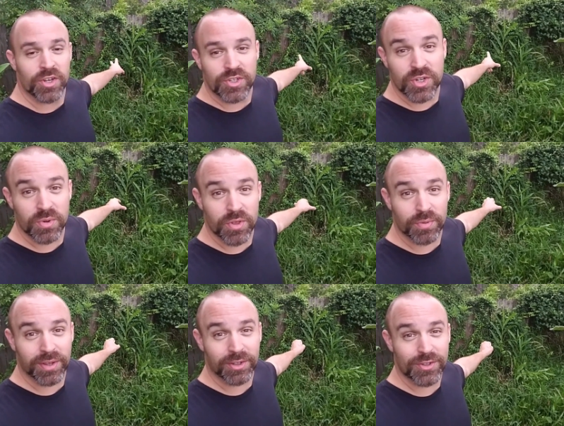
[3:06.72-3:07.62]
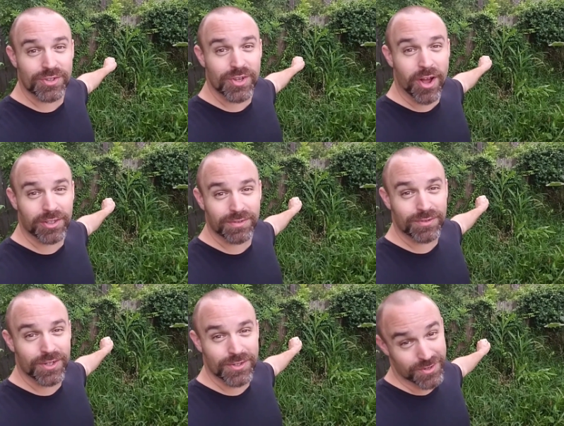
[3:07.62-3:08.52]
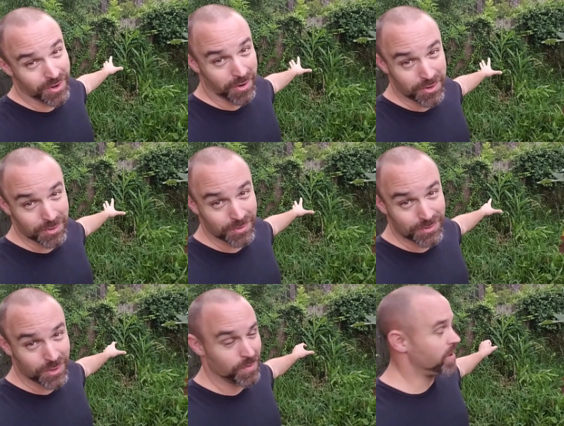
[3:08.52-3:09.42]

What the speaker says: 2 or 3 little stalks of ginger that aren't doing so